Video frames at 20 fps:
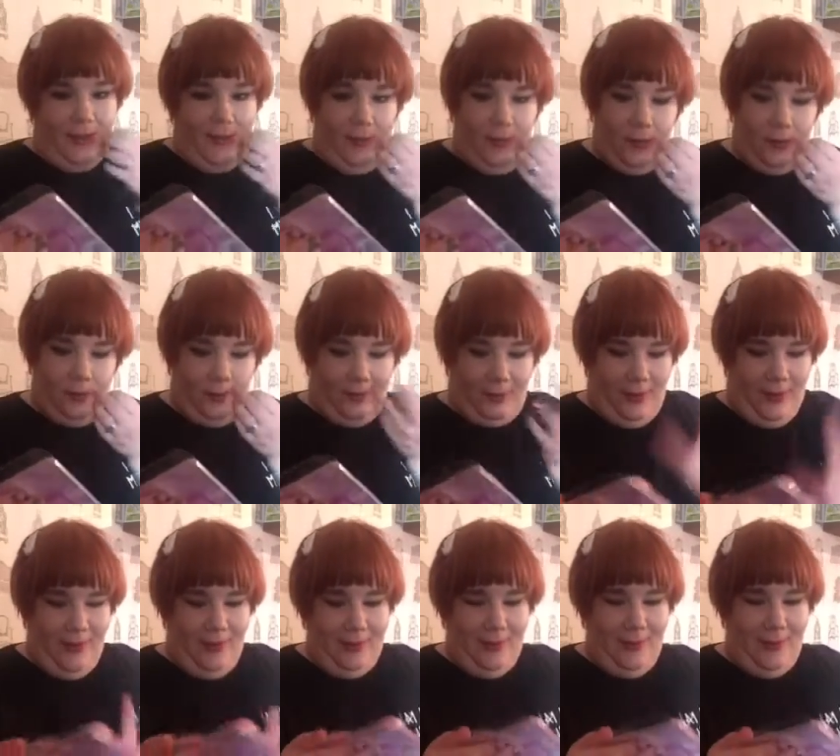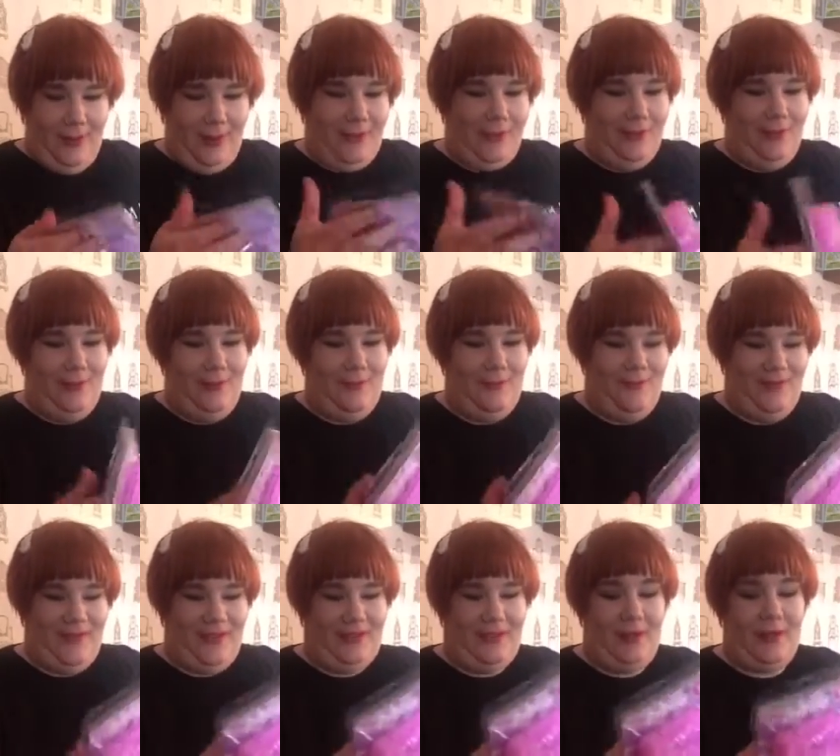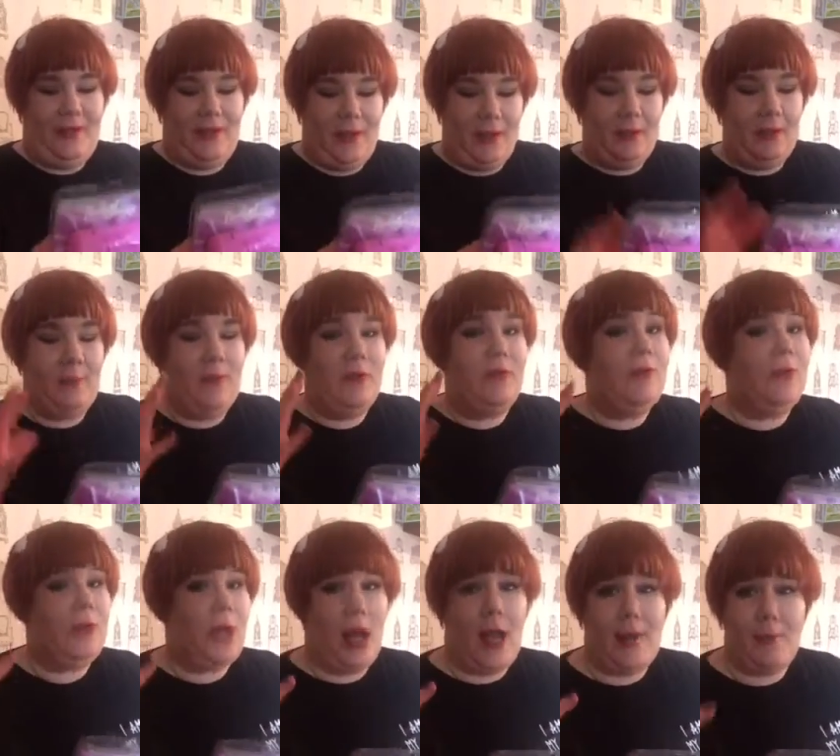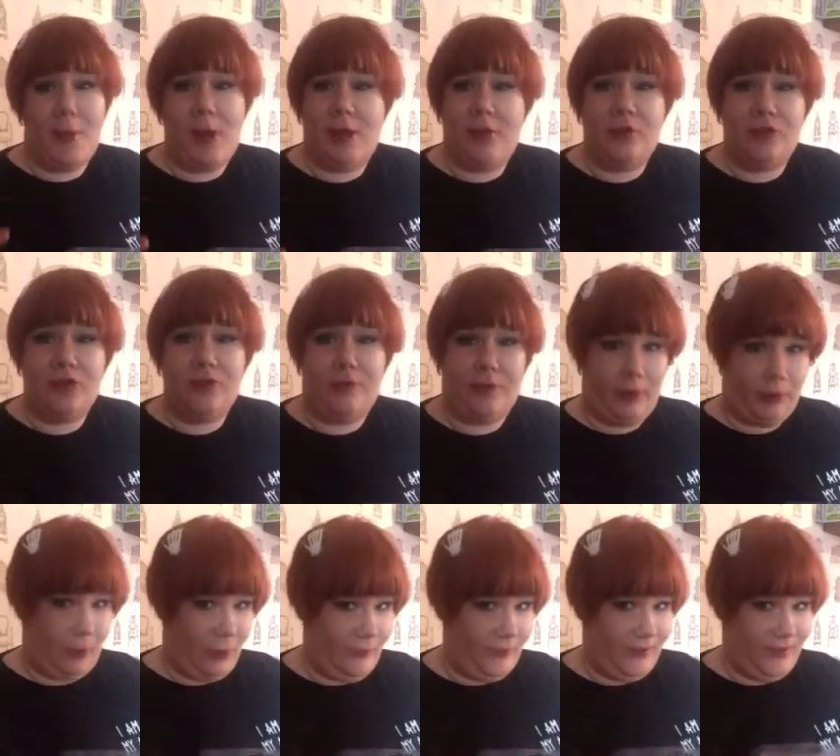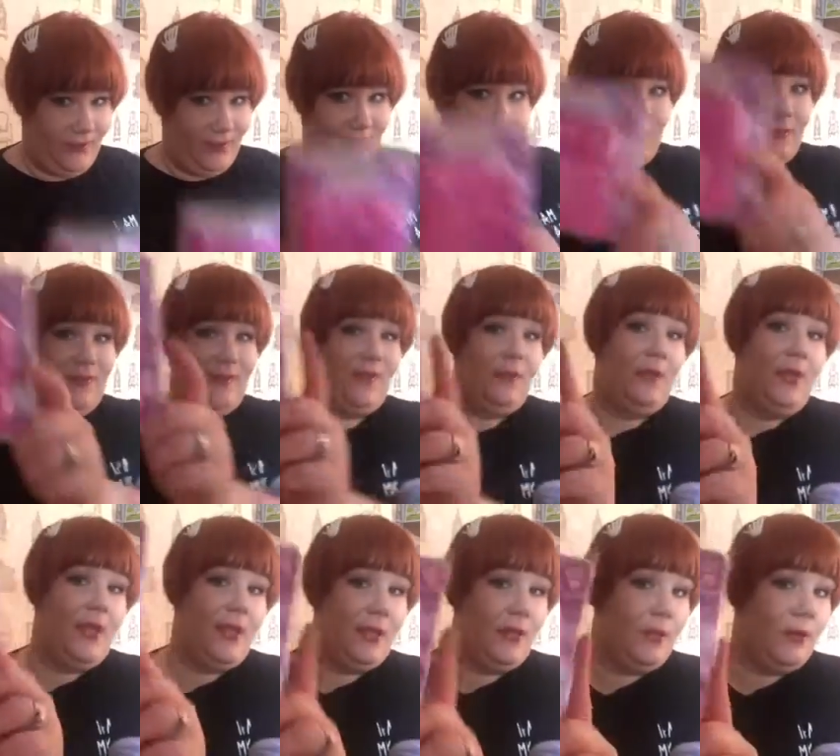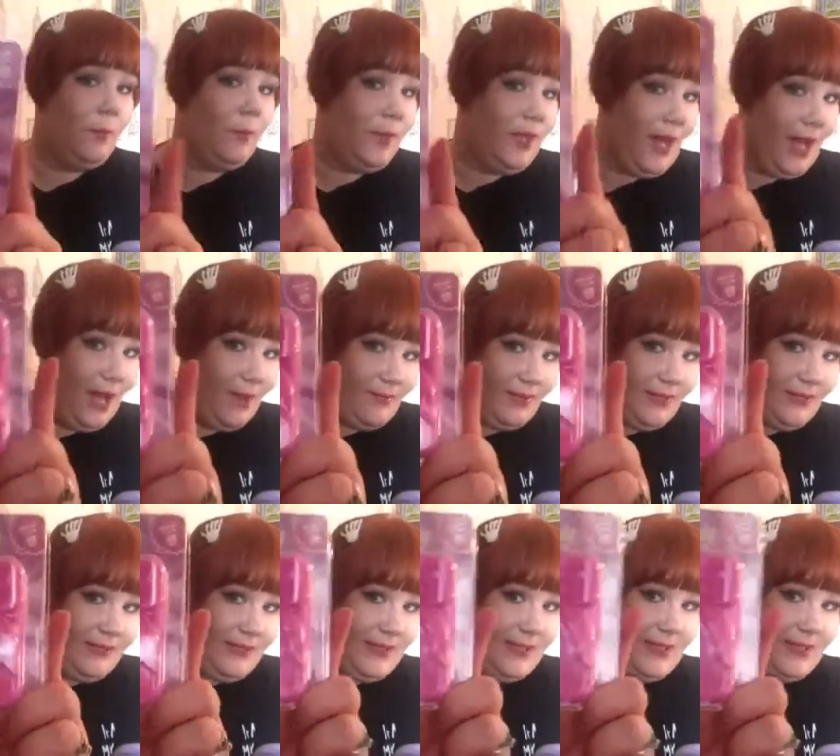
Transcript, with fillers: Um, oh my god. Sorry, I'm going to be really high-pitched for a lot of this video. So here we have it